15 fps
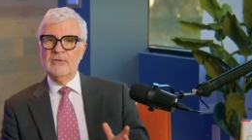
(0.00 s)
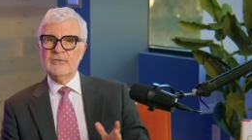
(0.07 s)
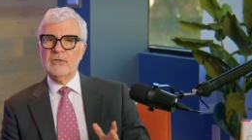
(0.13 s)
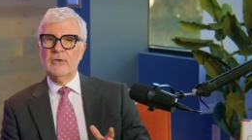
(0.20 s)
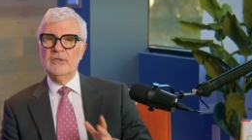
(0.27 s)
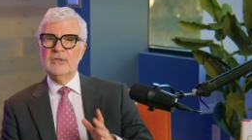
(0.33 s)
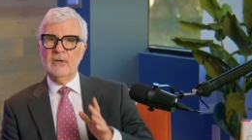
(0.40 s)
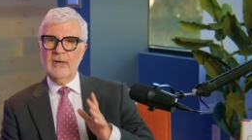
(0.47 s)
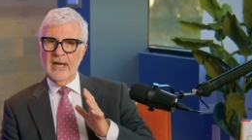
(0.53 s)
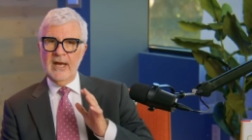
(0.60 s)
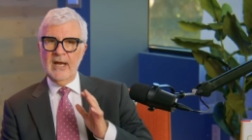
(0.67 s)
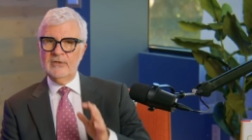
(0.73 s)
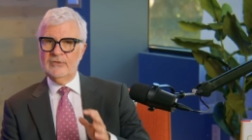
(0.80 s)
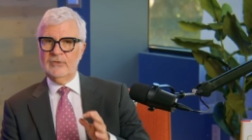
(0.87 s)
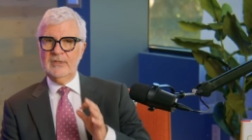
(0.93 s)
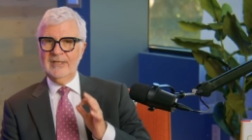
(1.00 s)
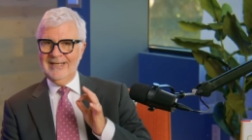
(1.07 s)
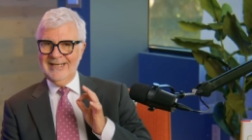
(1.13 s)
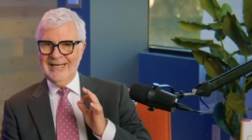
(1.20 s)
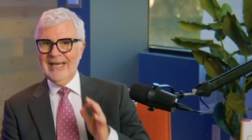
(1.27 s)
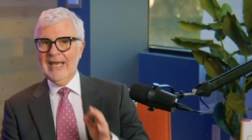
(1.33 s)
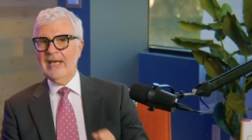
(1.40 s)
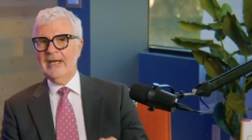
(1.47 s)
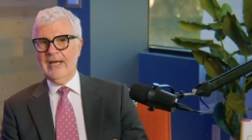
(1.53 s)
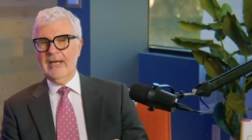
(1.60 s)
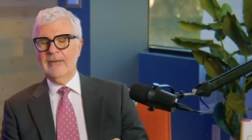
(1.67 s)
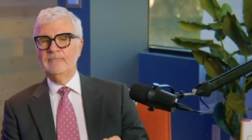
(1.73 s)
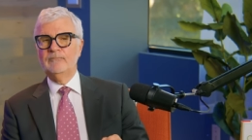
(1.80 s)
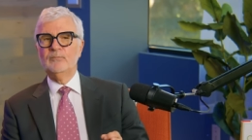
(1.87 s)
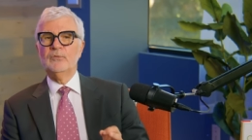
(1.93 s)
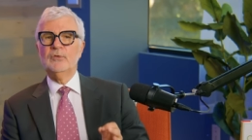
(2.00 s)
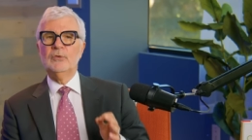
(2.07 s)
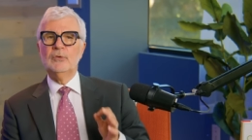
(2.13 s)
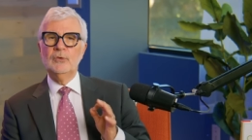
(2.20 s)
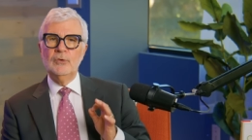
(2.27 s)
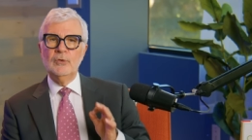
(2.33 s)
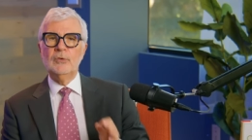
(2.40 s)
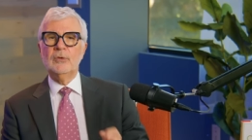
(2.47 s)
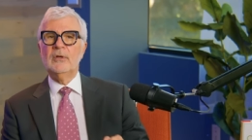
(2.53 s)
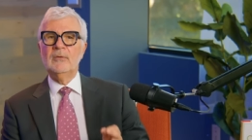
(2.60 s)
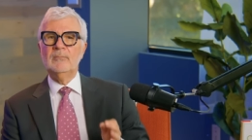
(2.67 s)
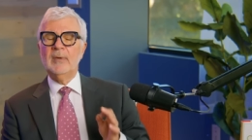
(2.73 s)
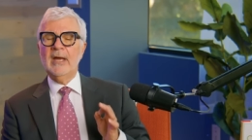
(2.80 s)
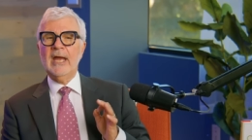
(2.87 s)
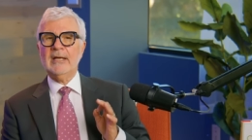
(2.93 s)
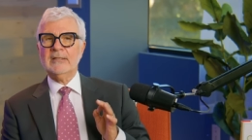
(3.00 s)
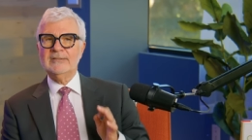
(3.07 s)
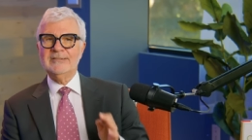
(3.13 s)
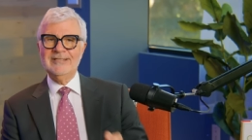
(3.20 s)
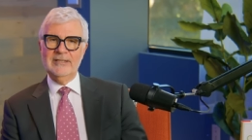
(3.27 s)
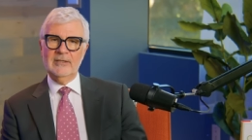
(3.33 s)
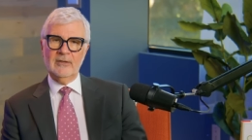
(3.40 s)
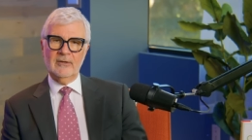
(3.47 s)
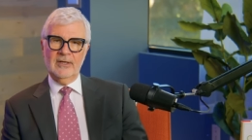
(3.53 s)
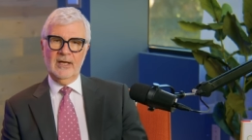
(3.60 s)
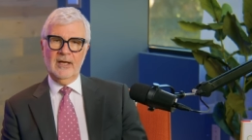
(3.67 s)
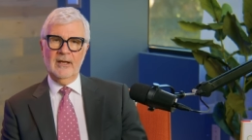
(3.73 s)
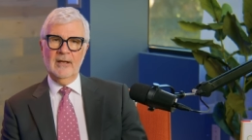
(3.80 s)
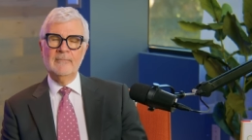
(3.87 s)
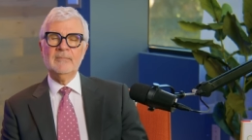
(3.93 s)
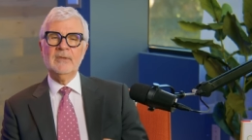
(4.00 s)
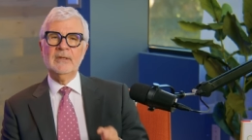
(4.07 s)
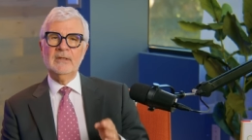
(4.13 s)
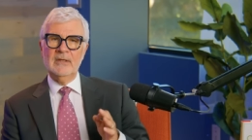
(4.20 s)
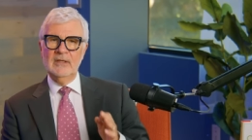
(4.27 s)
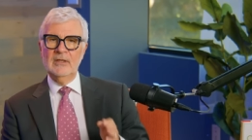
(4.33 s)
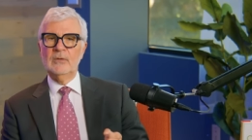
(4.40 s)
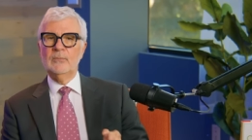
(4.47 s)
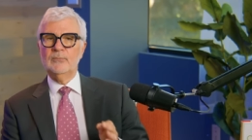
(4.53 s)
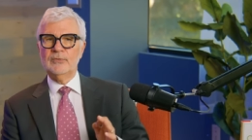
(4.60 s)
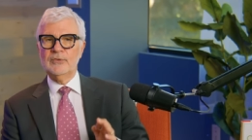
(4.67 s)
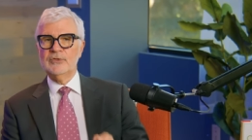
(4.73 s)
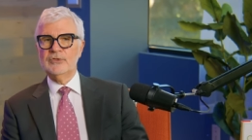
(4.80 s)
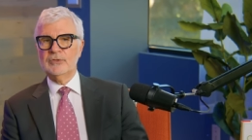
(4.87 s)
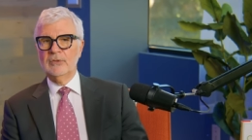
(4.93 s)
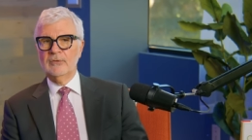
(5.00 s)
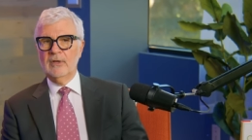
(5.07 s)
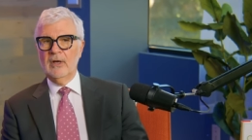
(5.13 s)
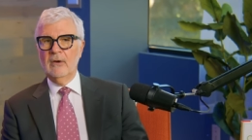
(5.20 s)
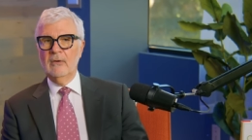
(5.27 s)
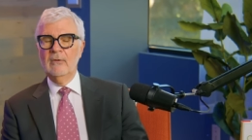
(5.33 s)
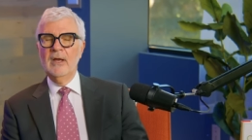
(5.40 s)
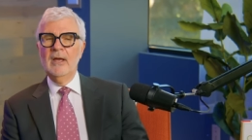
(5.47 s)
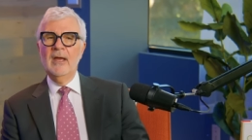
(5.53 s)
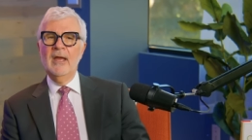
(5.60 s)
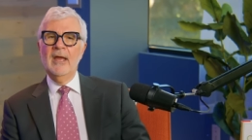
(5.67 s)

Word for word: So you're actually getting good bacteria in prosciutto,